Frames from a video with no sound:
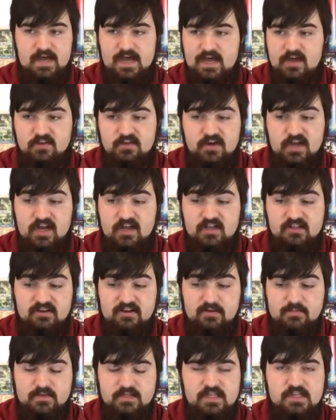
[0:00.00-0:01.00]
I don't know how
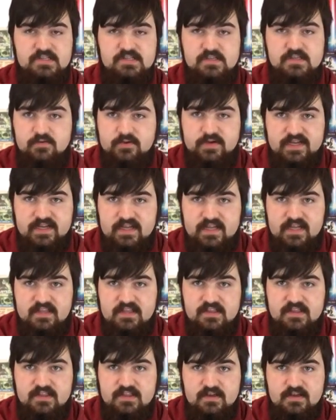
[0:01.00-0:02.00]
they're able to do it.
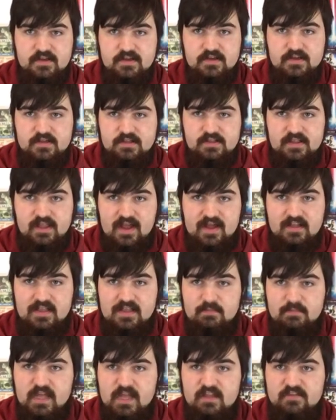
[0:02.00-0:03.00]
It's how
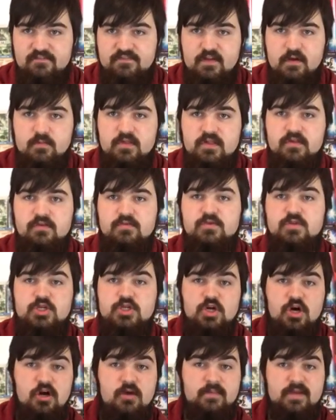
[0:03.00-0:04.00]
they made a film so
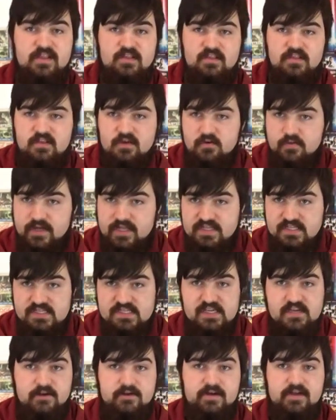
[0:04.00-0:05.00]
charming, so
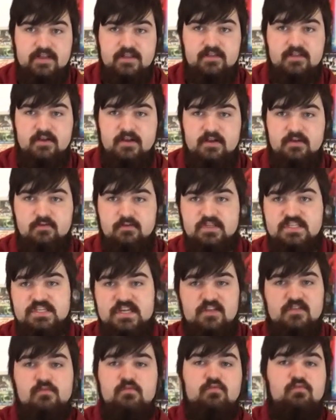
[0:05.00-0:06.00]
endearing with
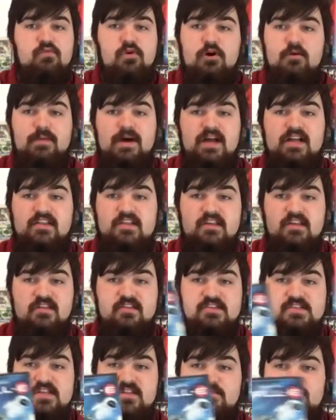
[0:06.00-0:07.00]
just robots
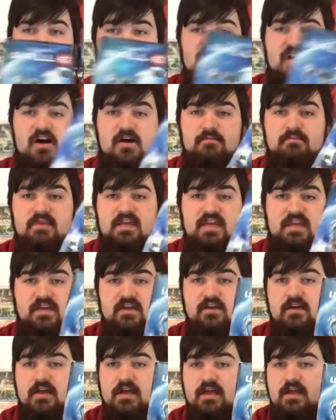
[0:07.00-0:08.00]
is just beyond
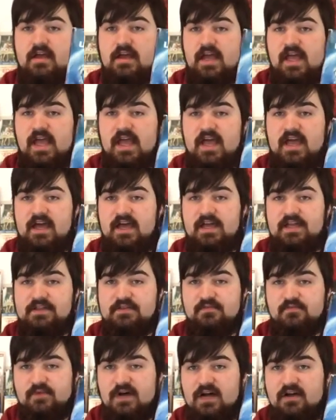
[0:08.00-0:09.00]
me.
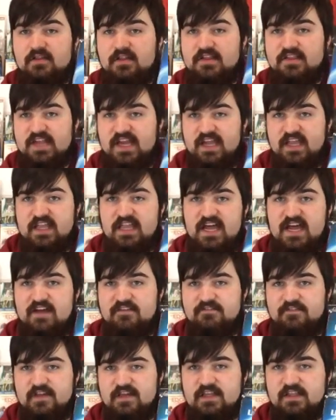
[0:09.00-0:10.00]
And while the second
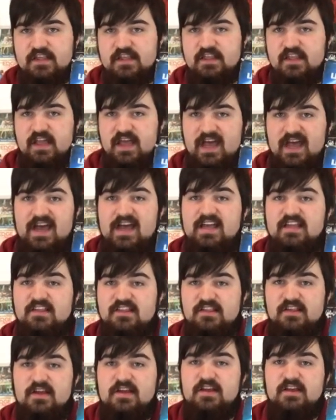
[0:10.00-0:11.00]
half isn't
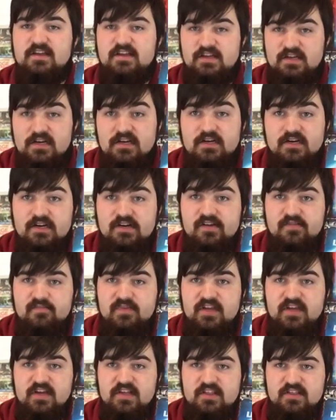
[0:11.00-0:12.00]
as good
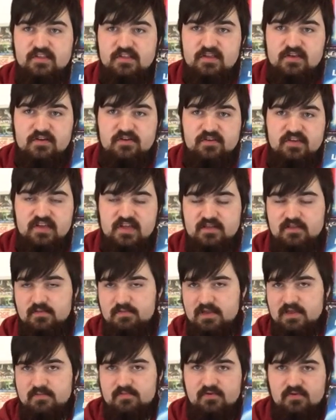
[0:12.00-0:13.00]
because you know you get the
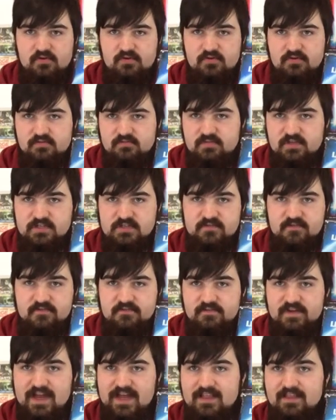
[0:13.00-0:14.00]
people, a bunch of
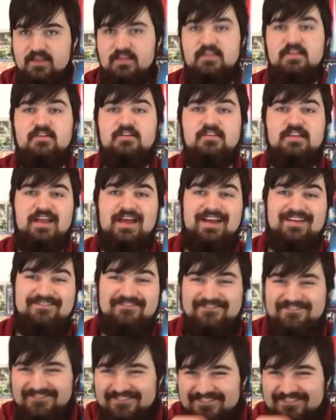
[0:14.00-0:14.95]
fatties and all that.